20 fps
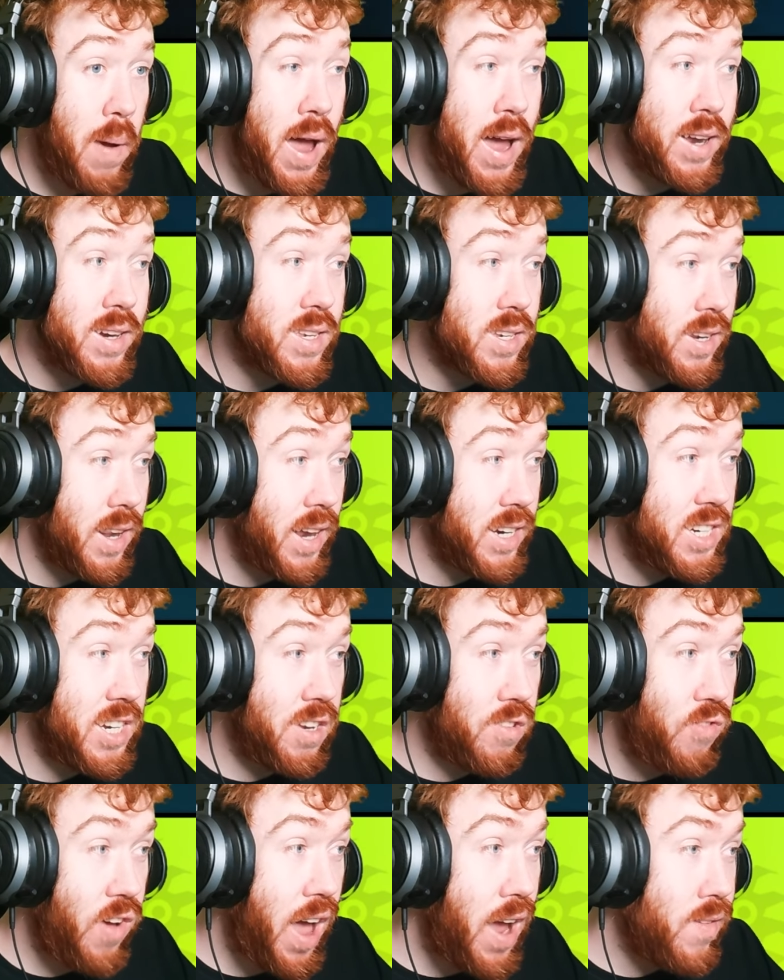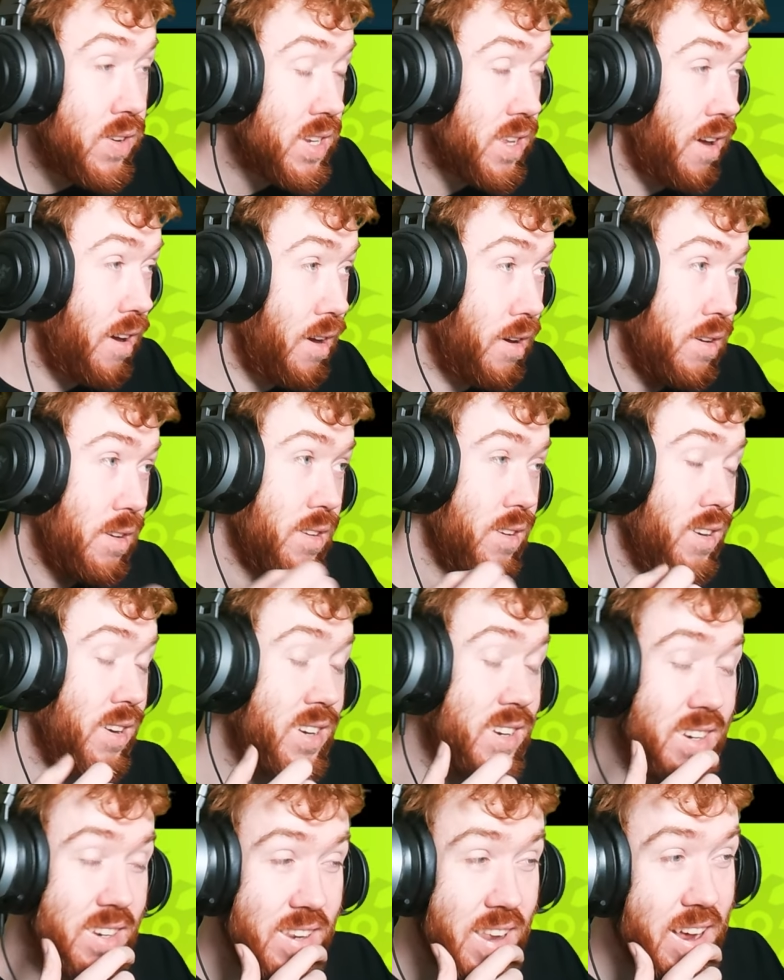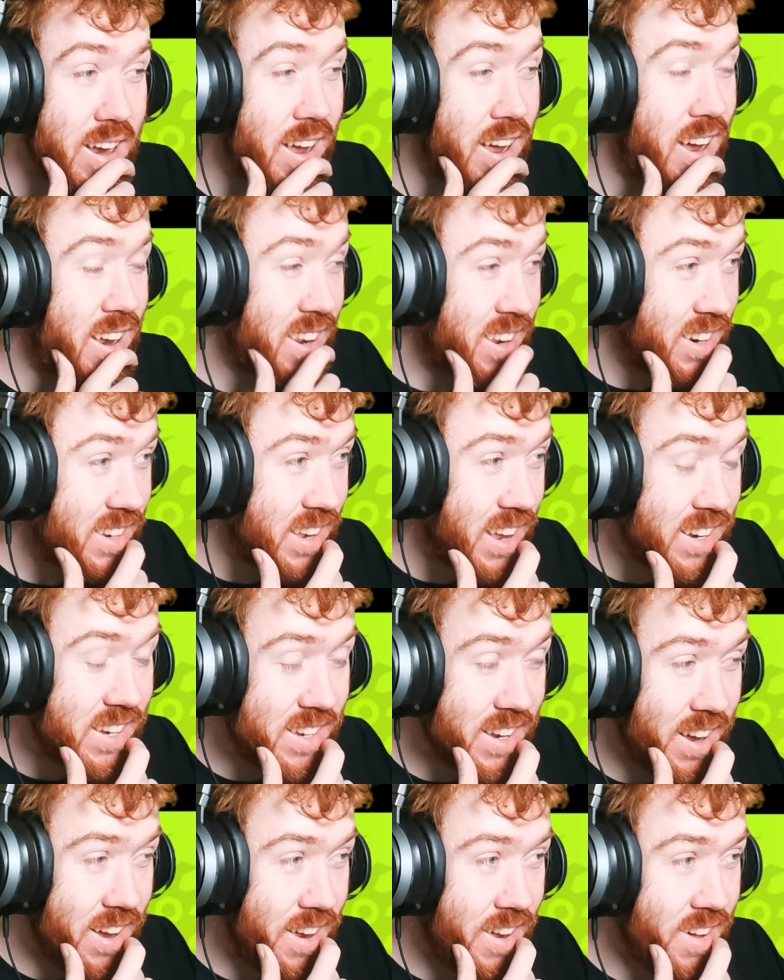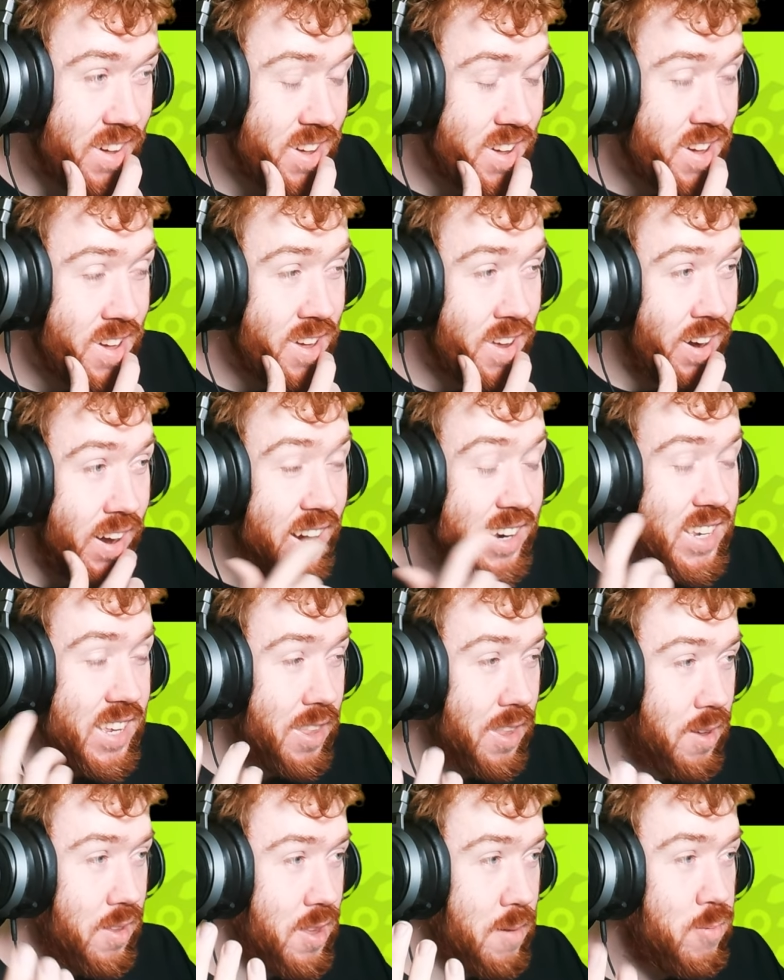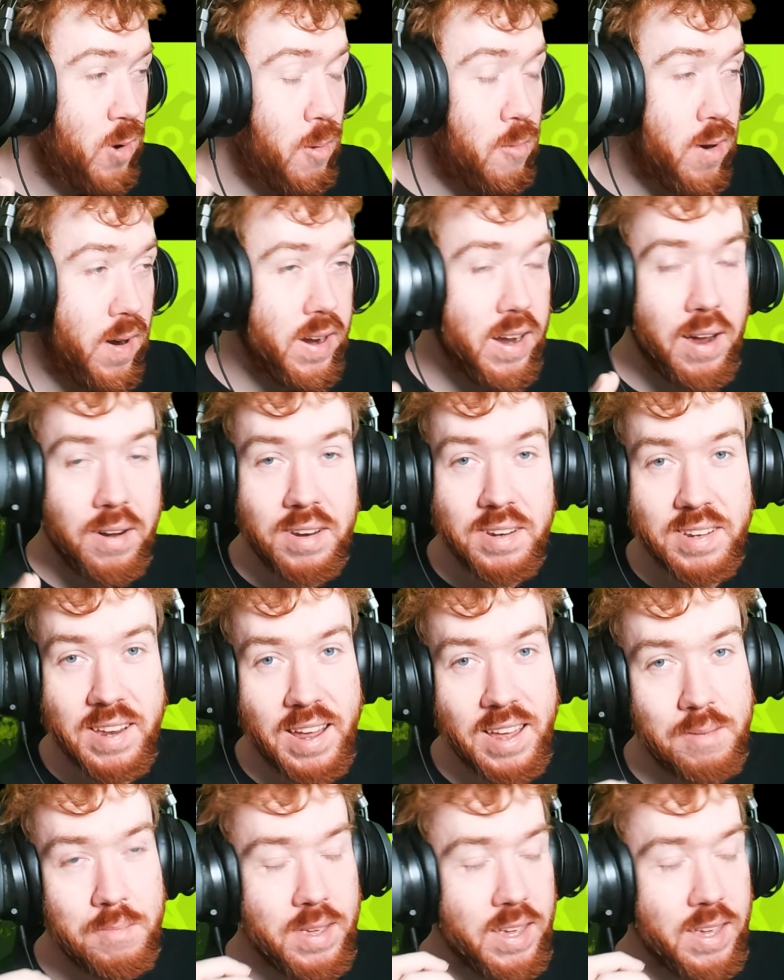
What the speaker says: bad. Like, she's 5-star. Like I said, the problem right now in this game